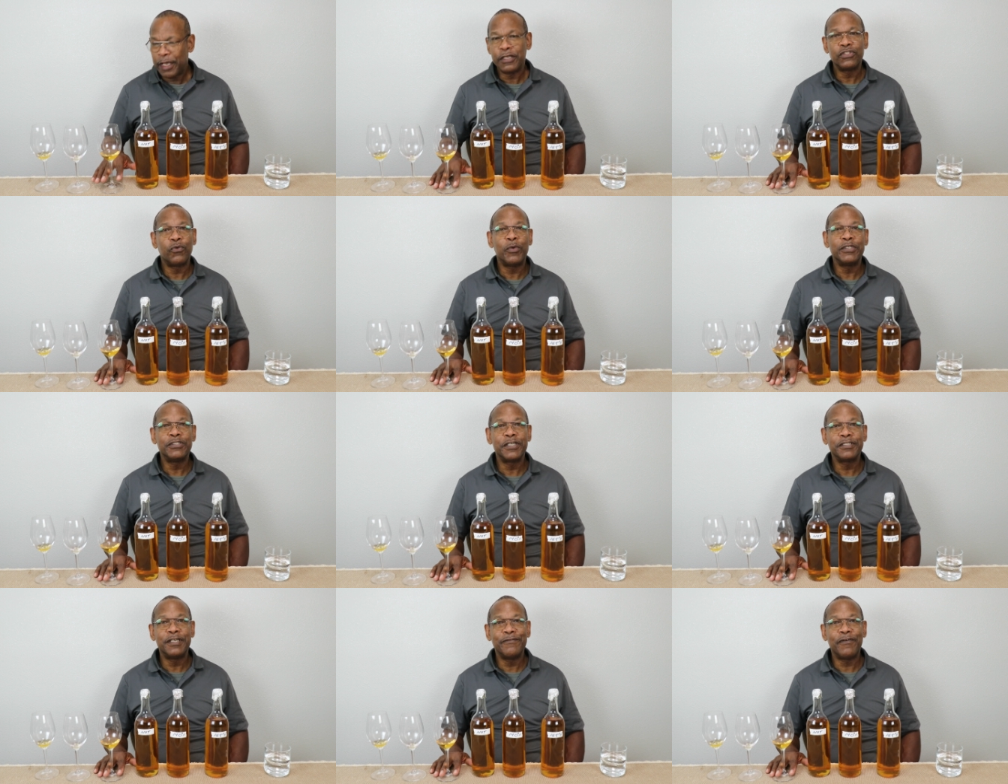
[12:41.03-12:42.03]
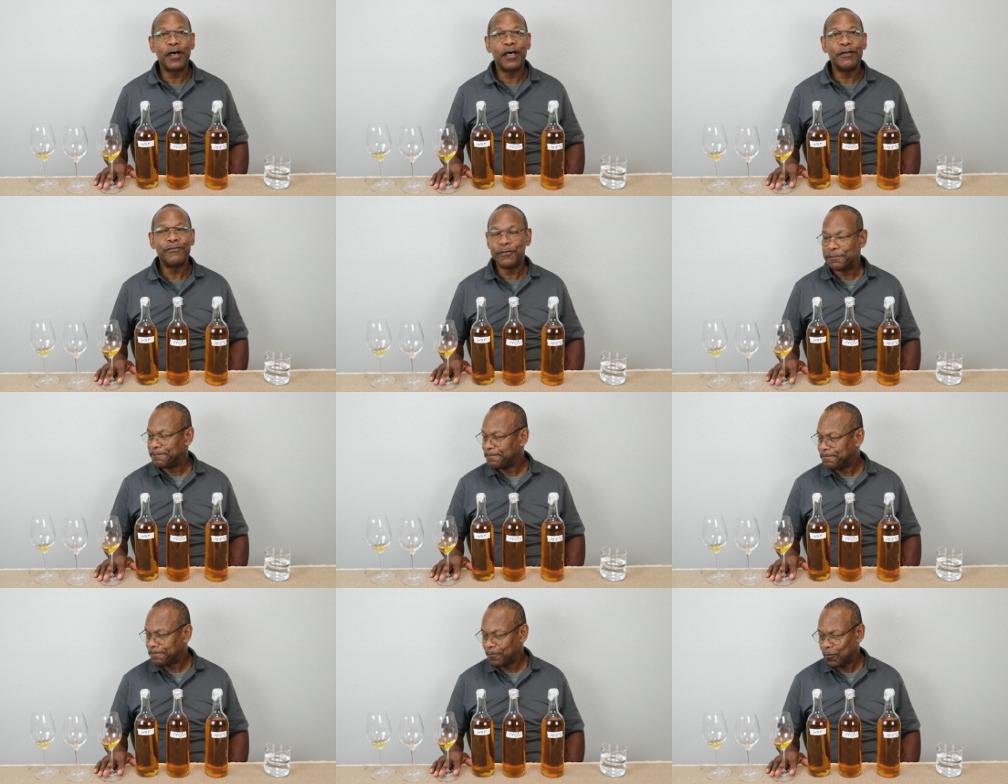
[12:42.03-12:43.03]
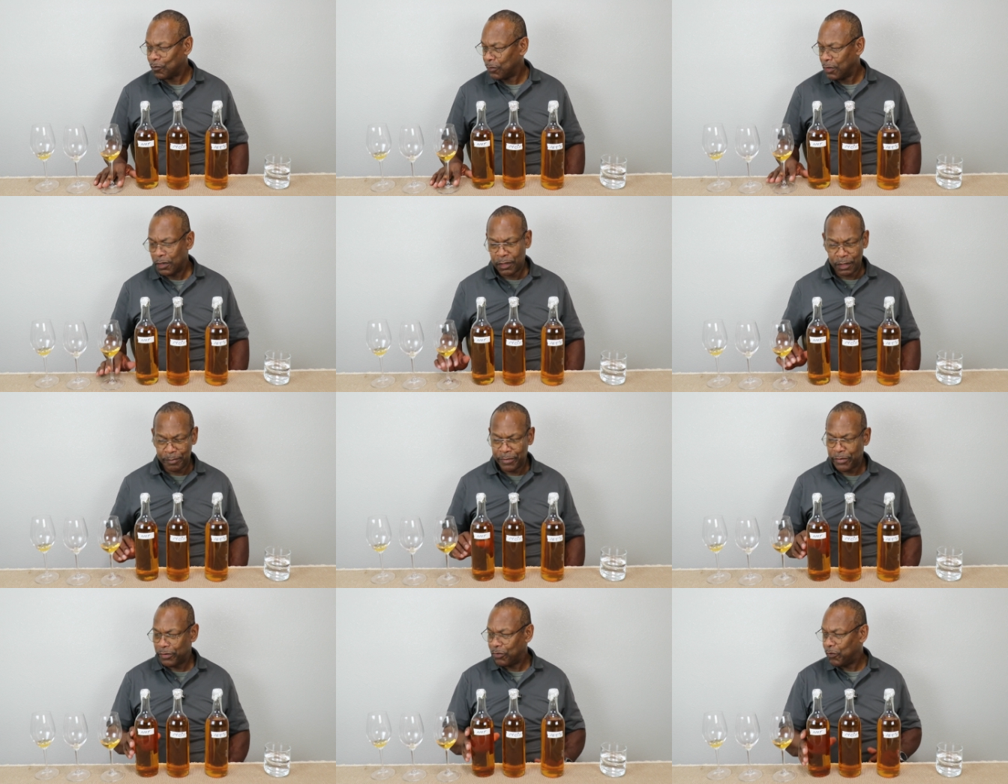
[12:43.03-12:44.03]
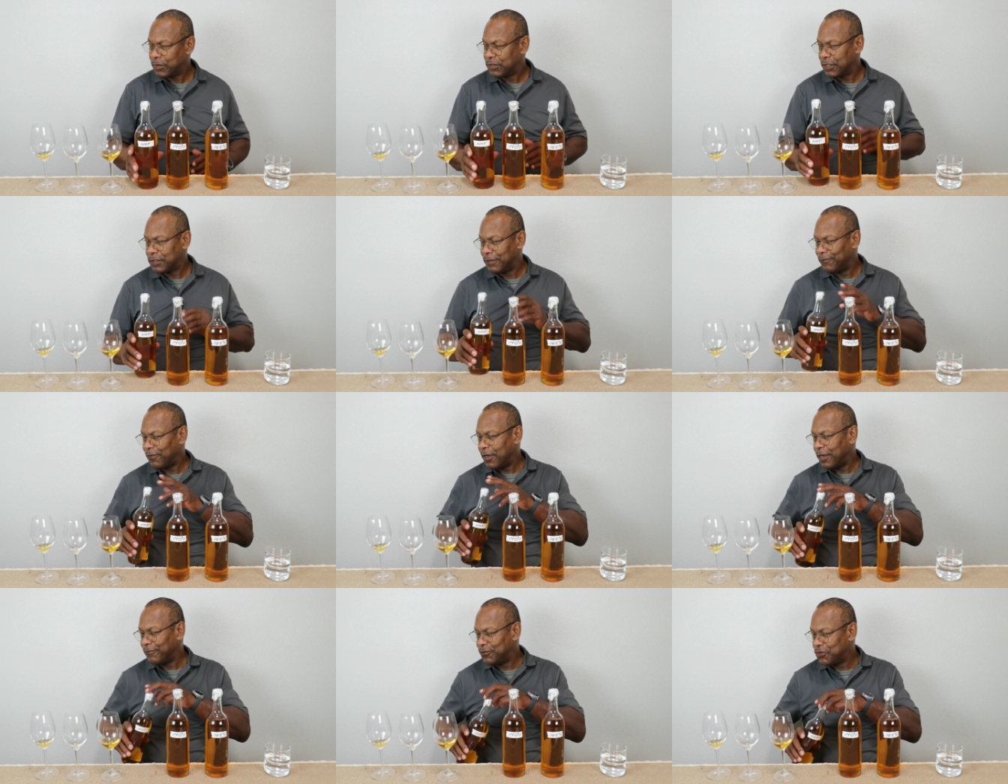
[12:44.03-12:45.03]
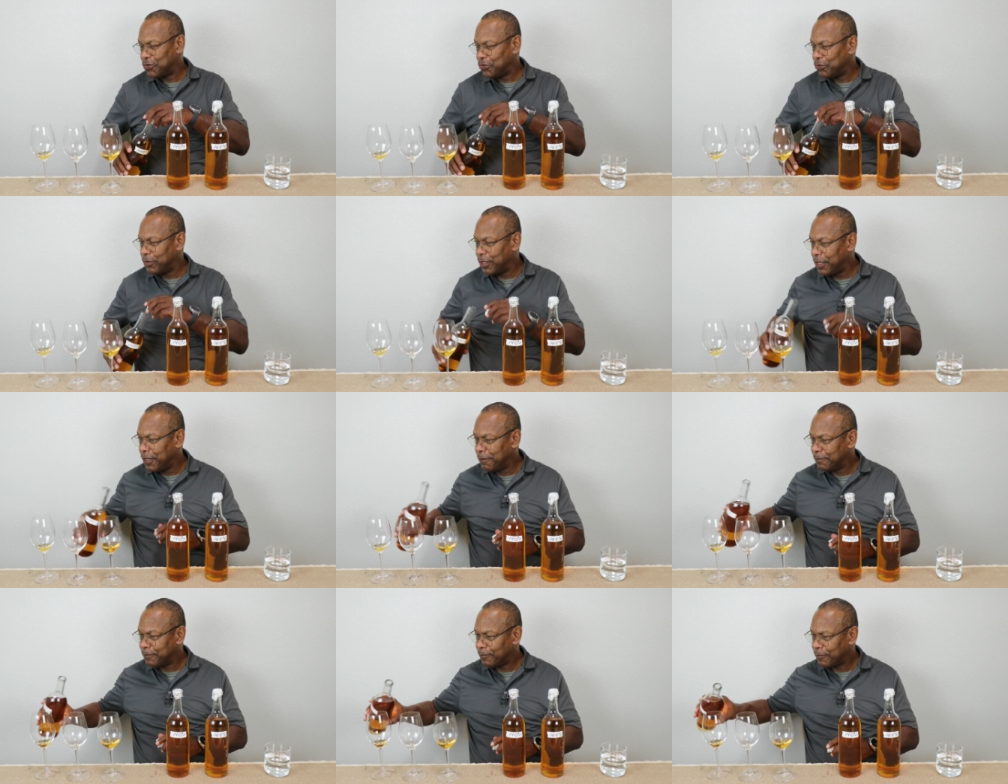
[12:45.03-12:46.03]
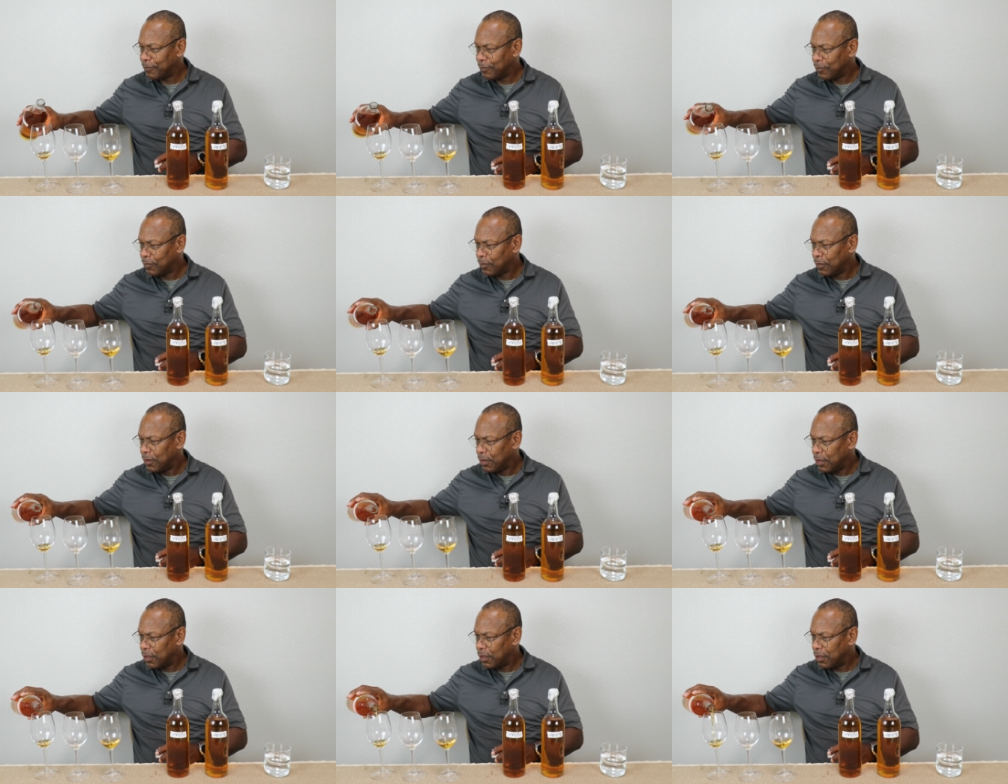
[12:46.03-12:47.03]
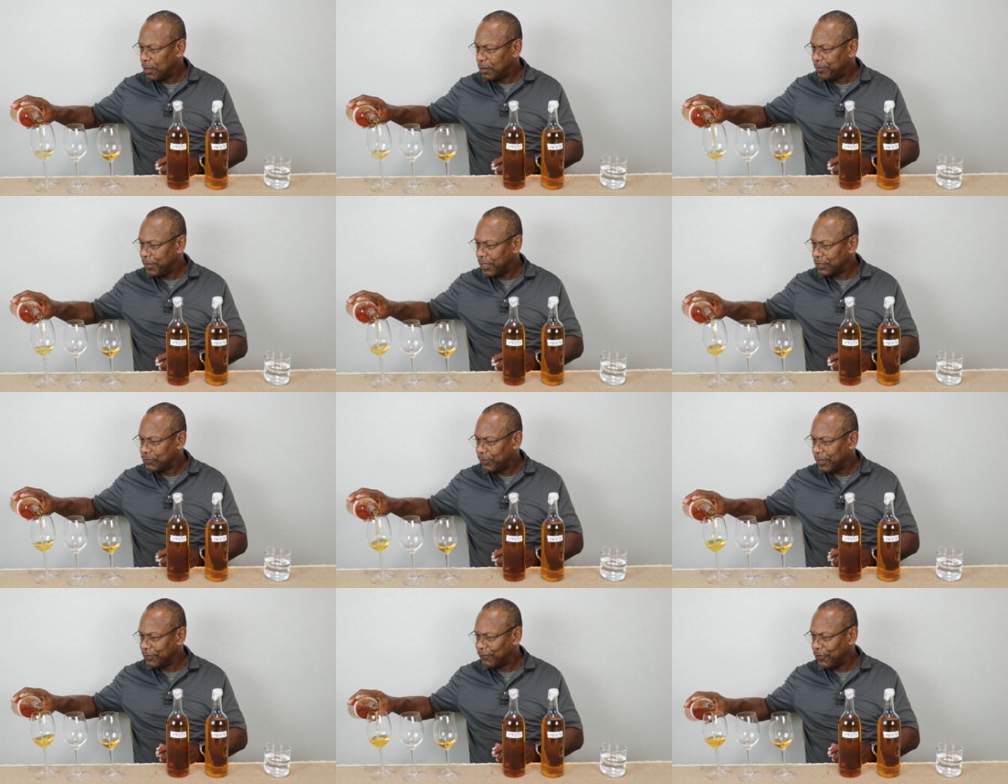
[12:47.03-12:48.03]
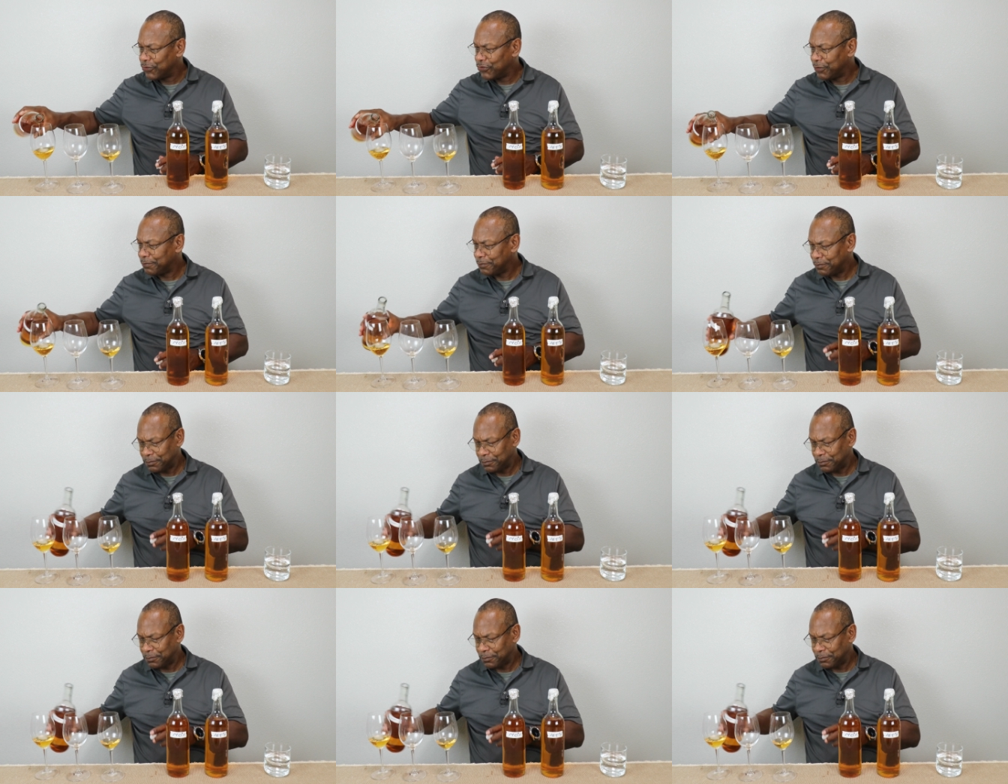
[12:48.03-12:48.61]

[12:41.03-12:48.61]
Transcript: as the 165. Comparing the 165 to the unpasteurized version.